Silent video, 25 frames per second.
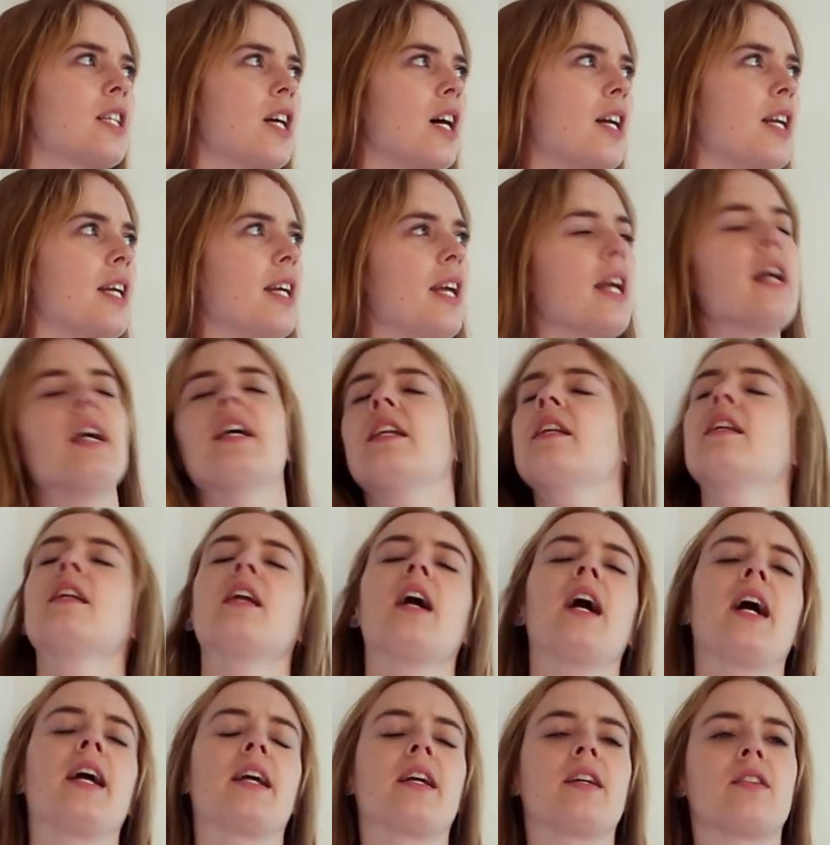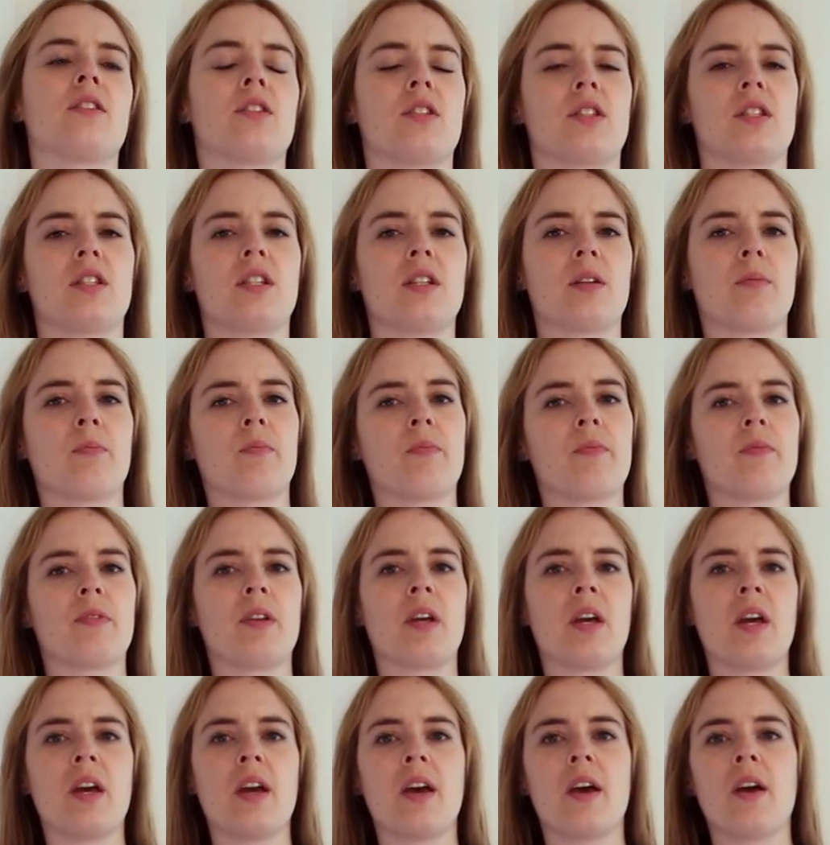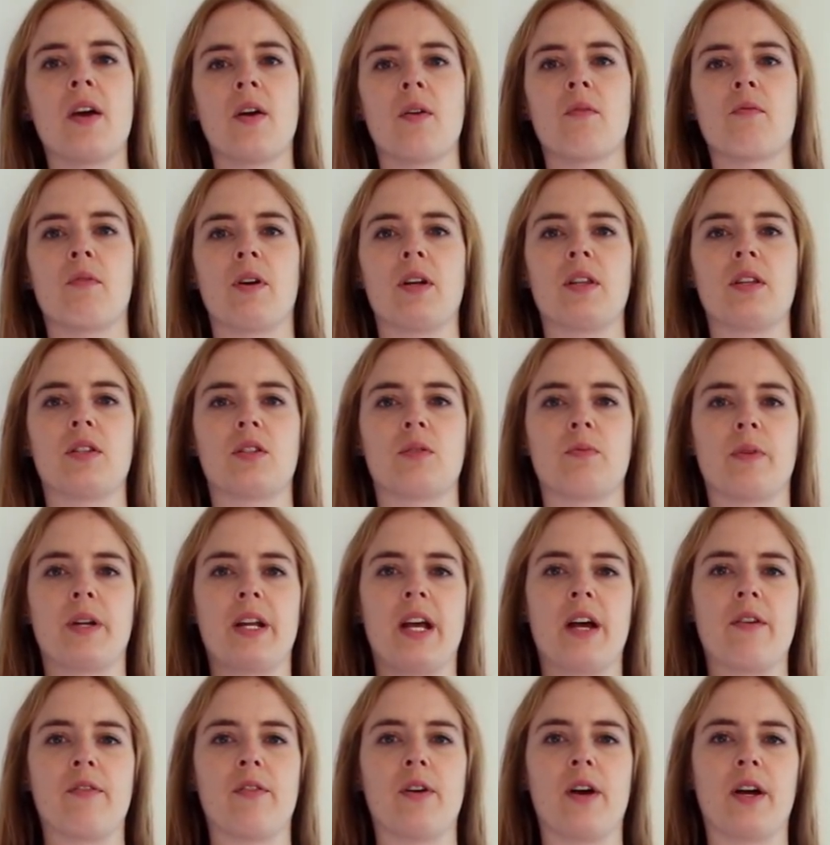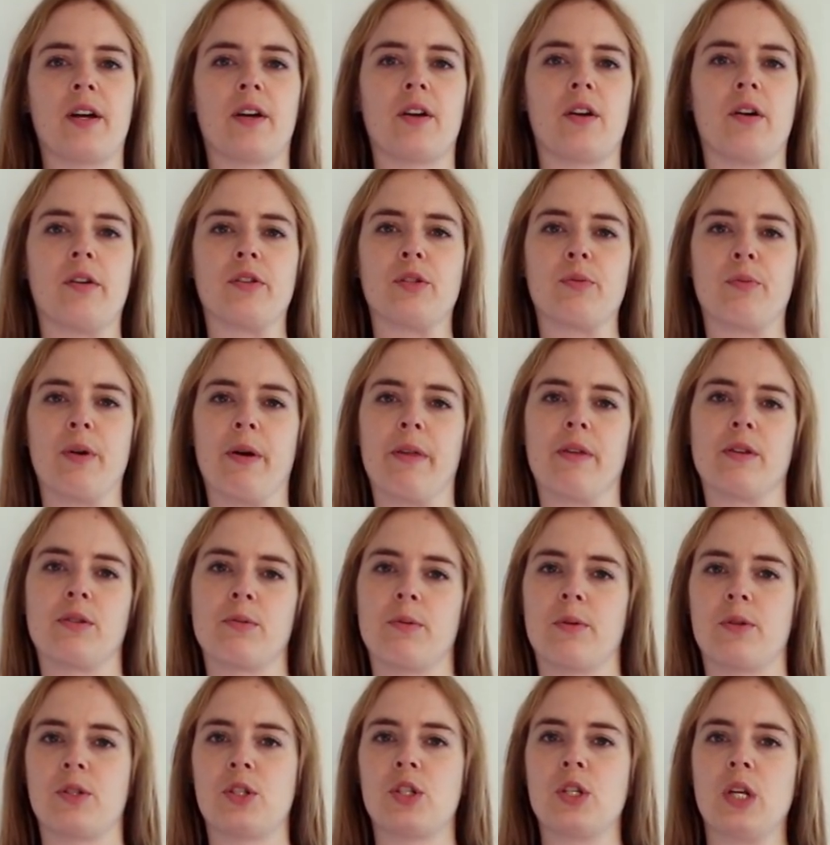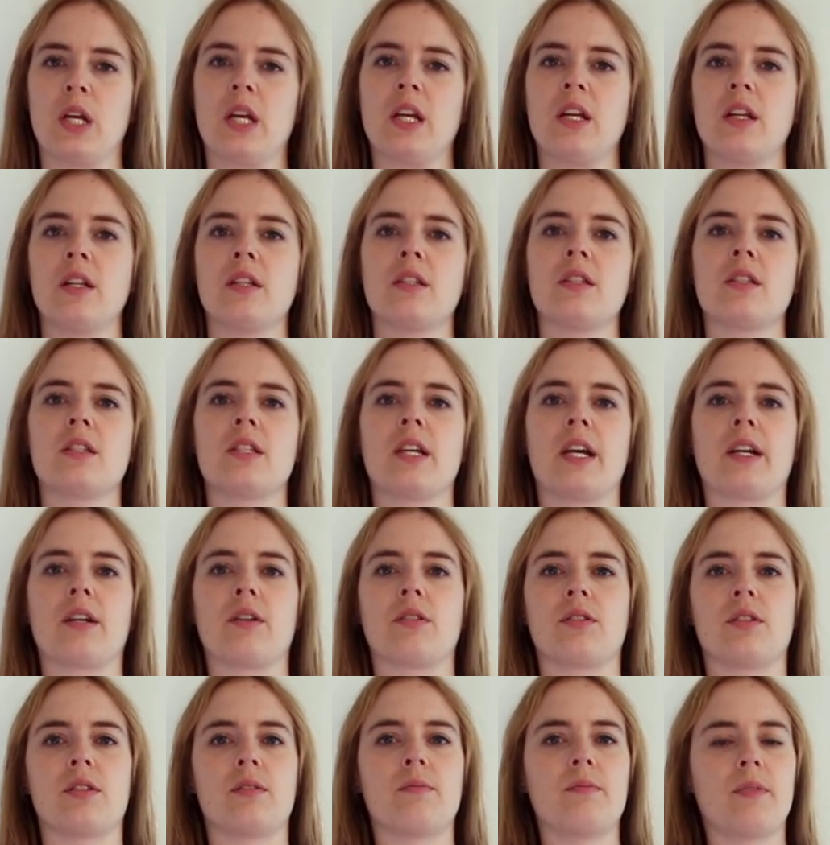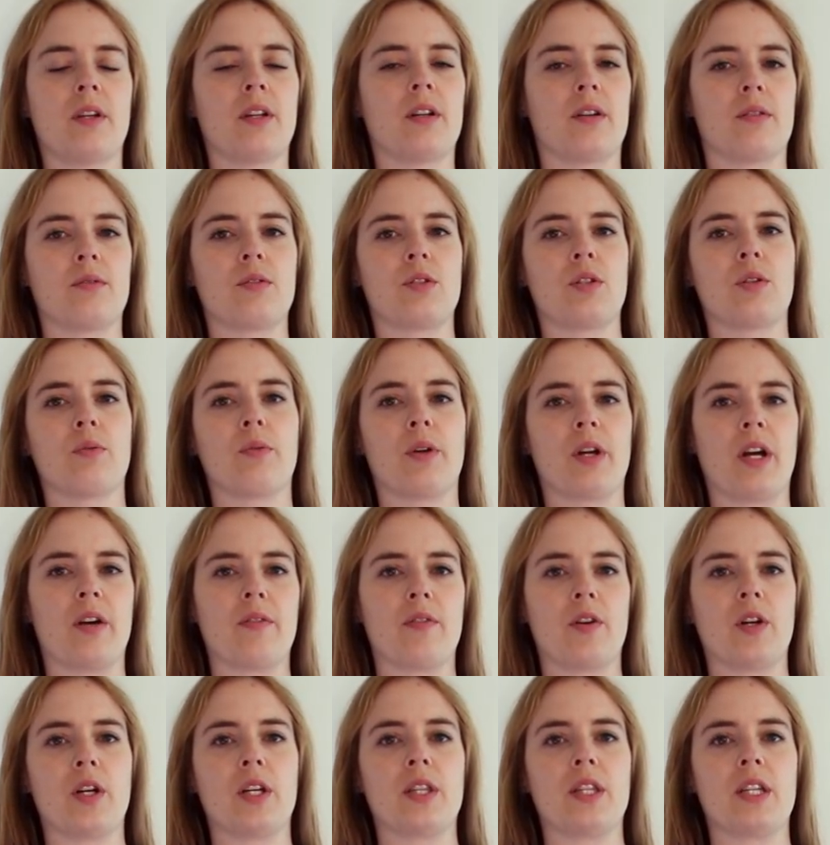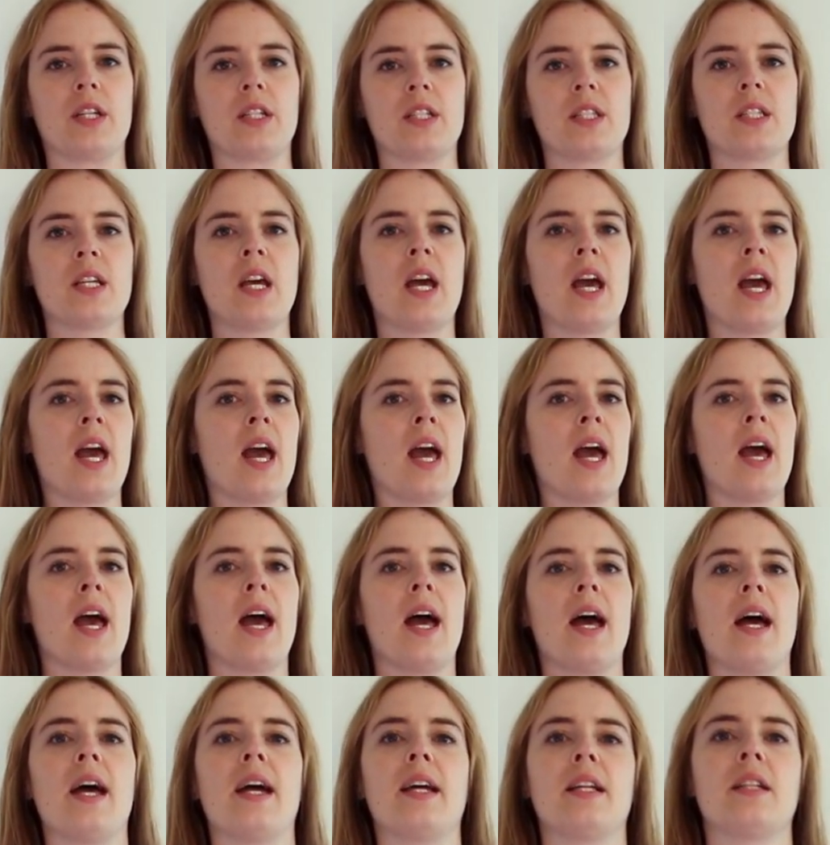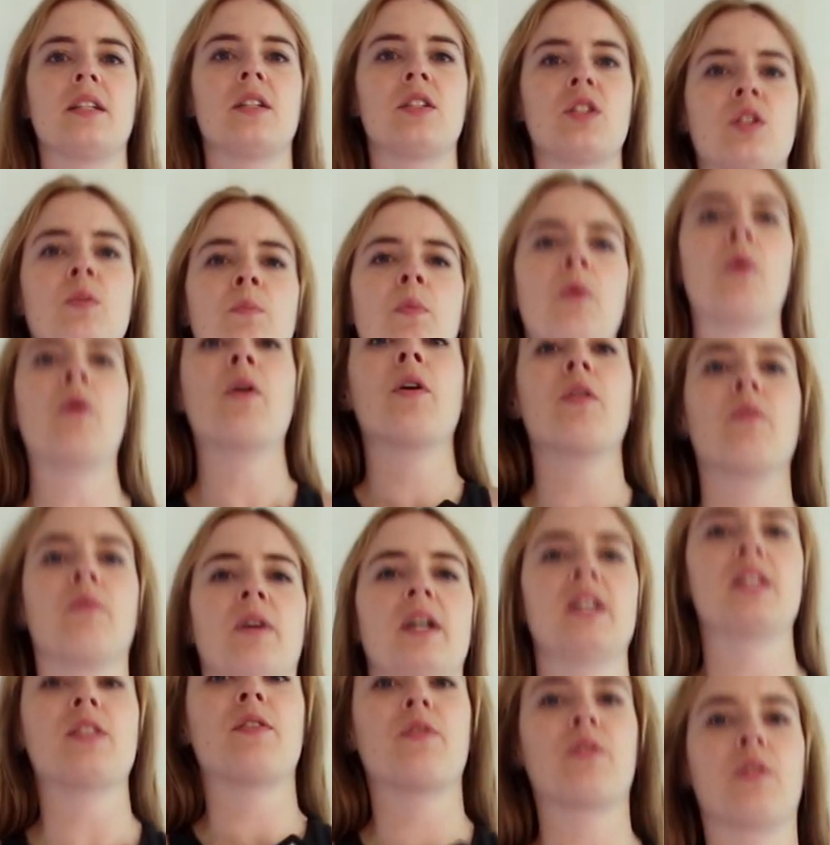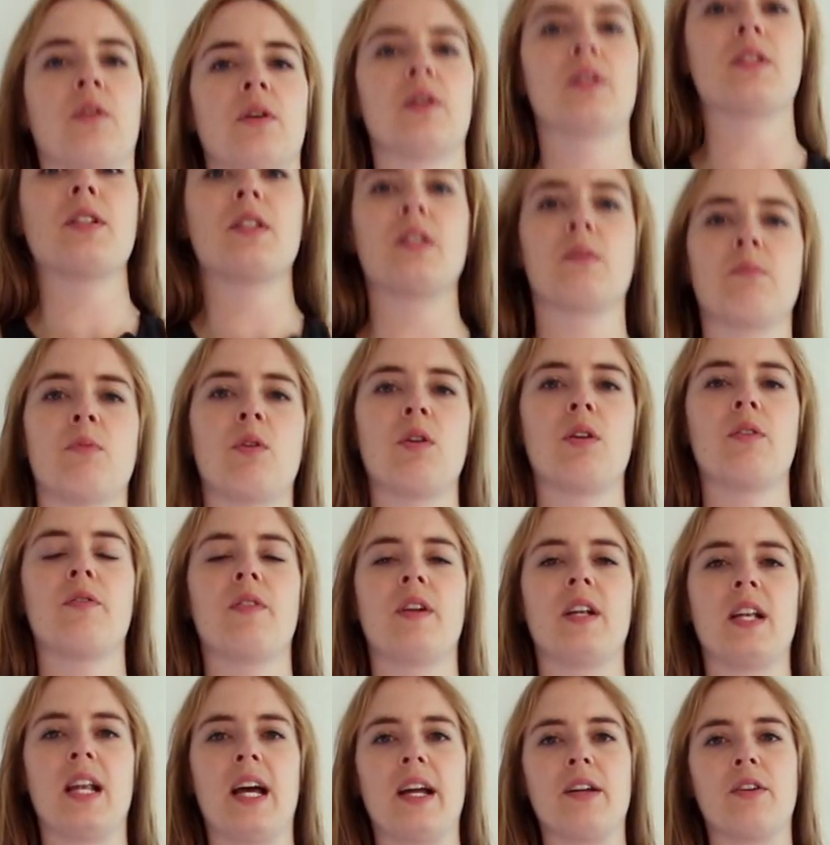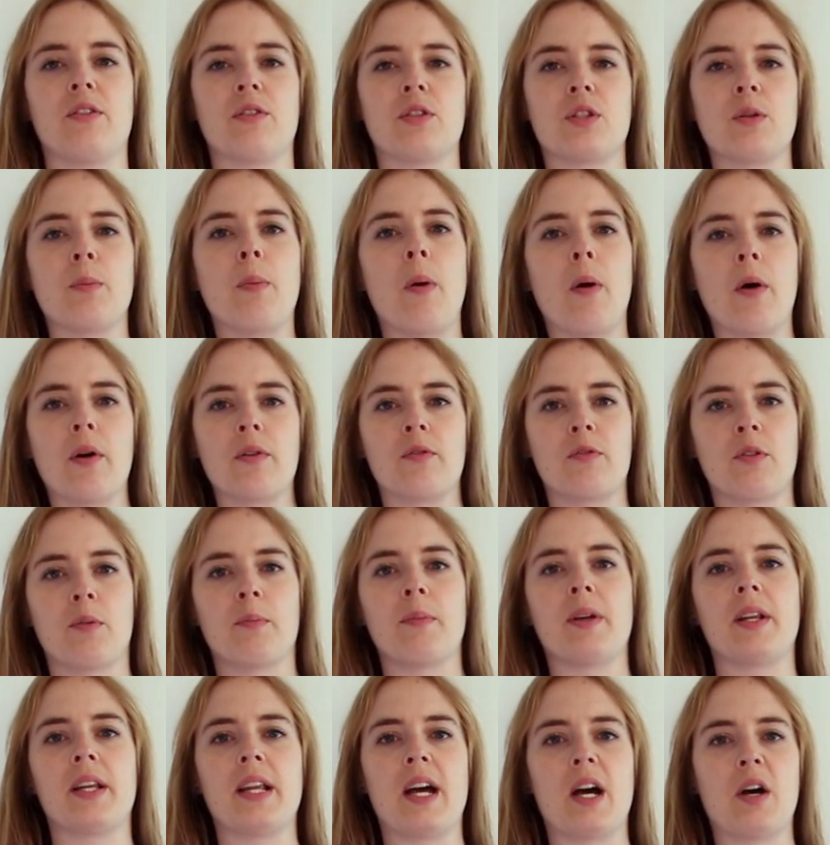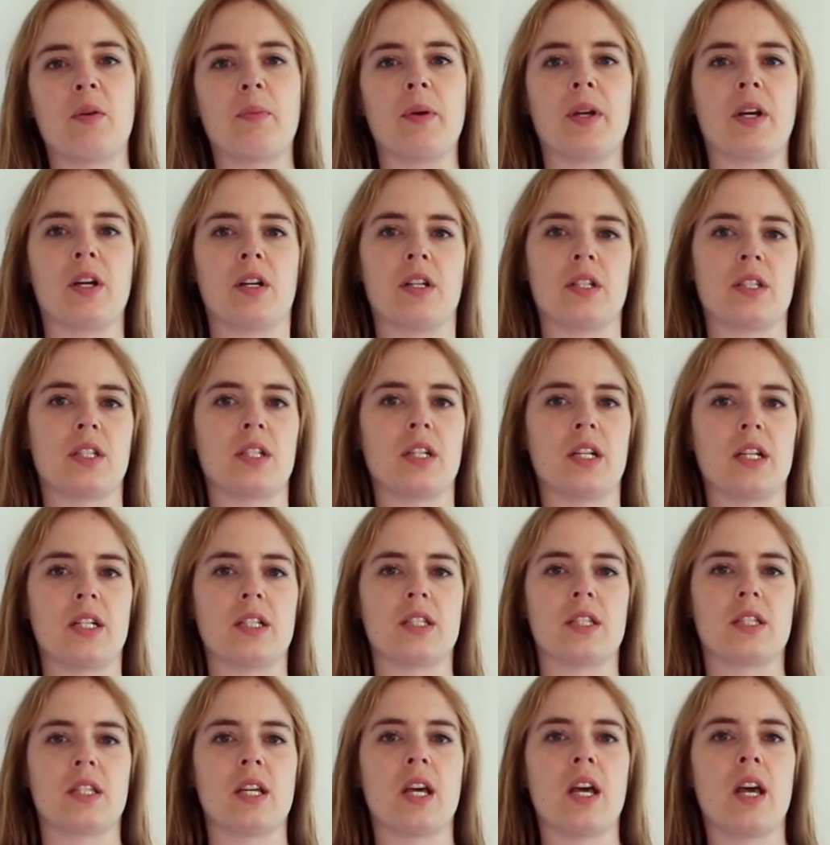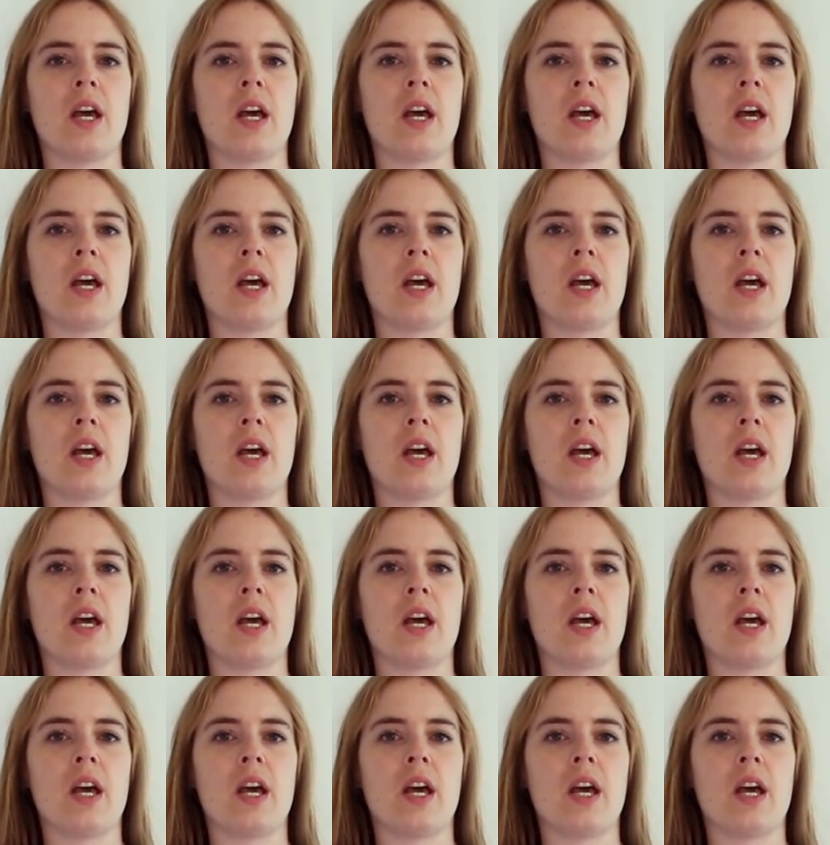cutting in. I can just wear this whenever. I could also wear this with jeans. I could, you know, do whatever in this. And support-wise, of course, it's more of a lighter support for me now because it is